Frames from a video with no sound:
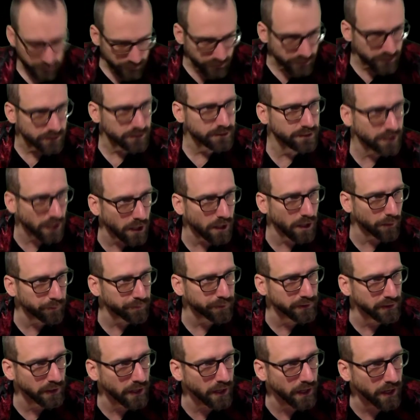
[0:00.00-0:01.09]
Just get up
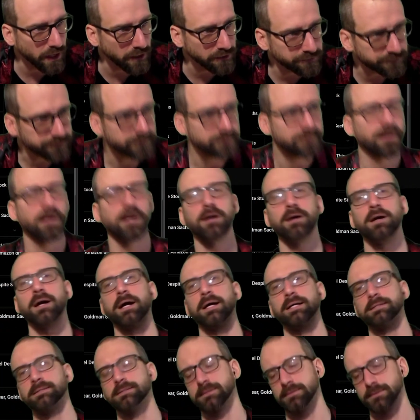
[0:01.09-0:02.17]
and leave. All
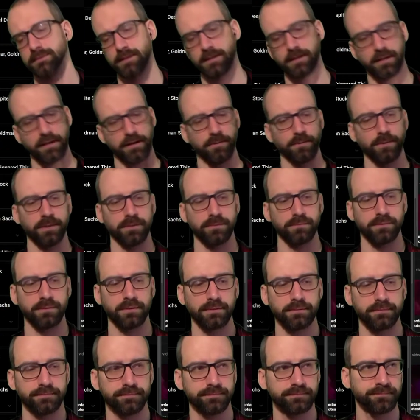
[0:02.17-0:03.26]
right.
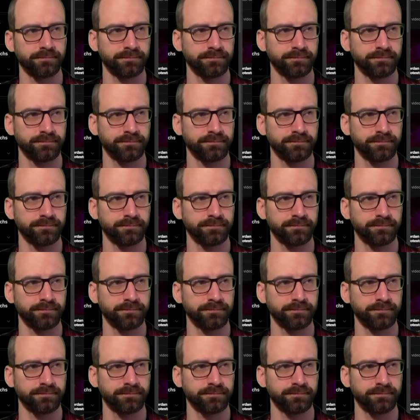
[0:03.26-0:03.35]
We're.